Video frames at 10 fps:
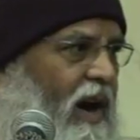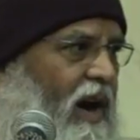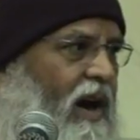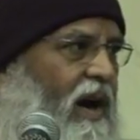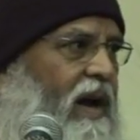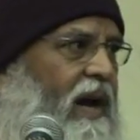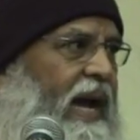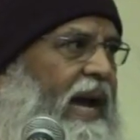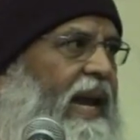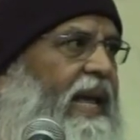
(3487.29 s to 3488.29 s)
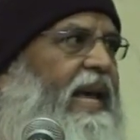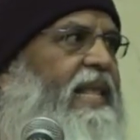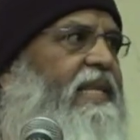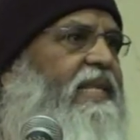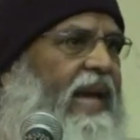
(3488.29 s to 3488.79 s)
or an
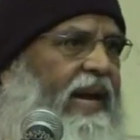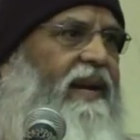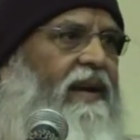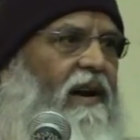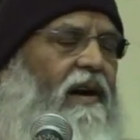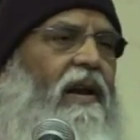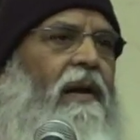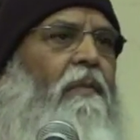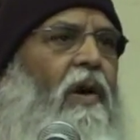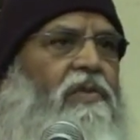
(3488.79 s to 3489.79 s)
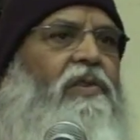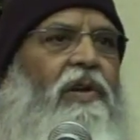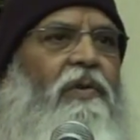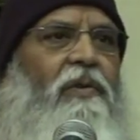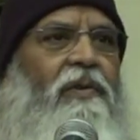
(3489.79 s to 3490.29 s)
insect or a
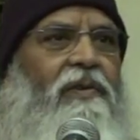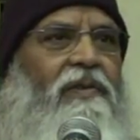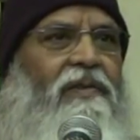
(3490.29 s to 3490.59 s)
mosquito,